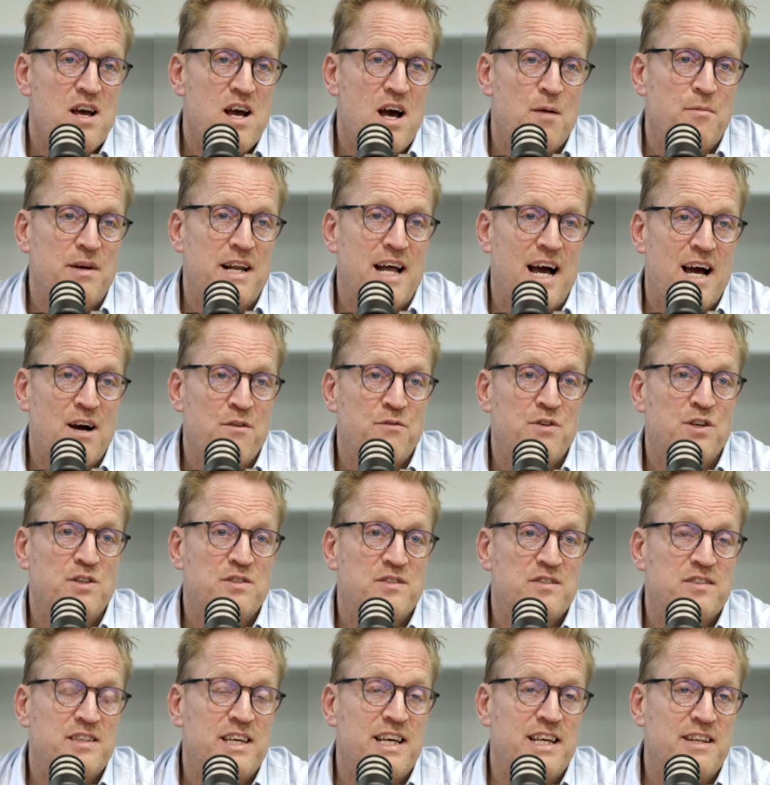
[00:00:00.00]
how have you
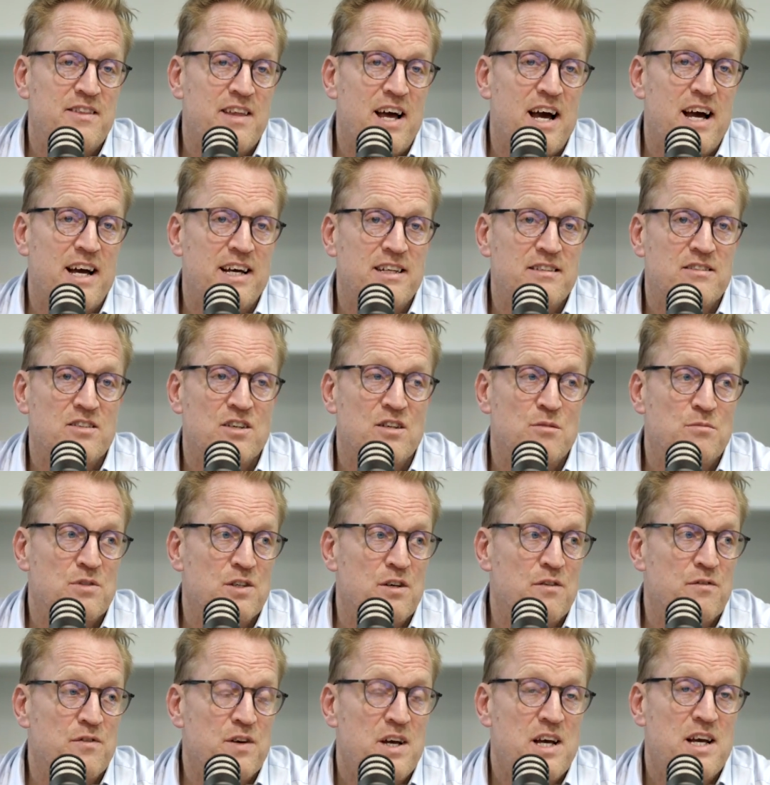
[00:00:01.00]
seen that in terms
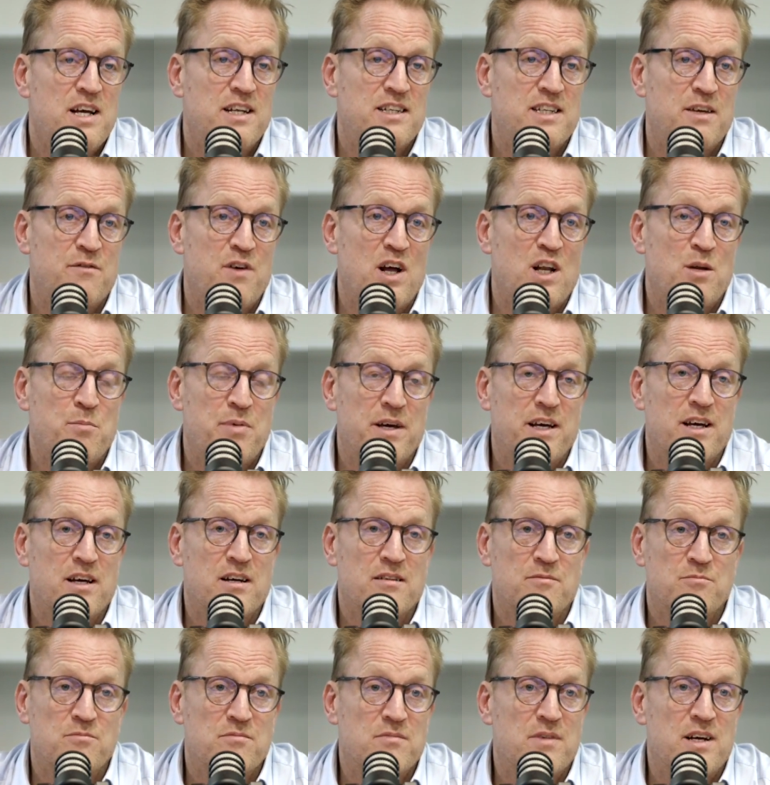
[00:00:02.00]
of developing
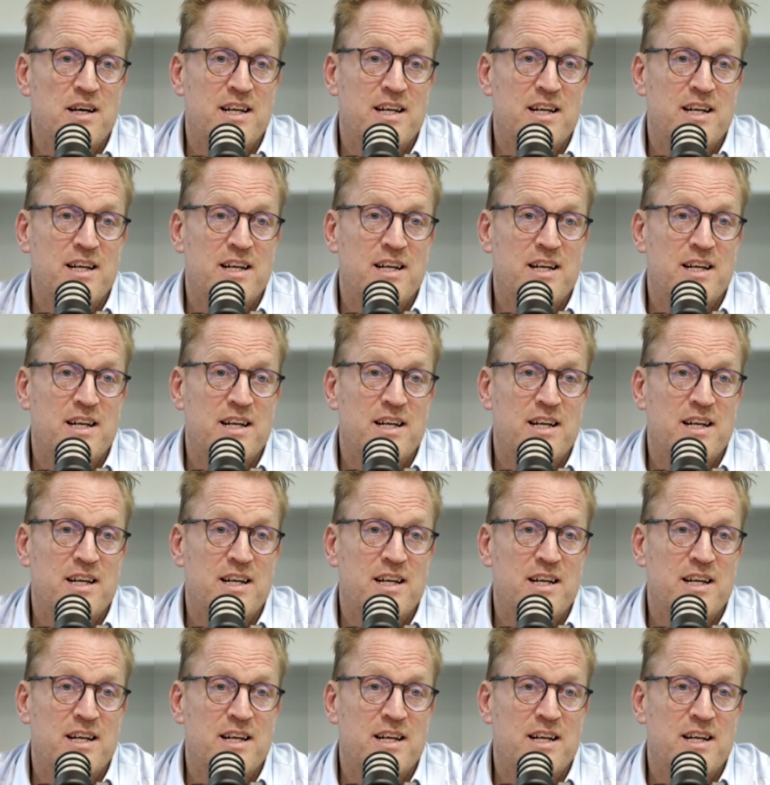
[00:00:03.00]
an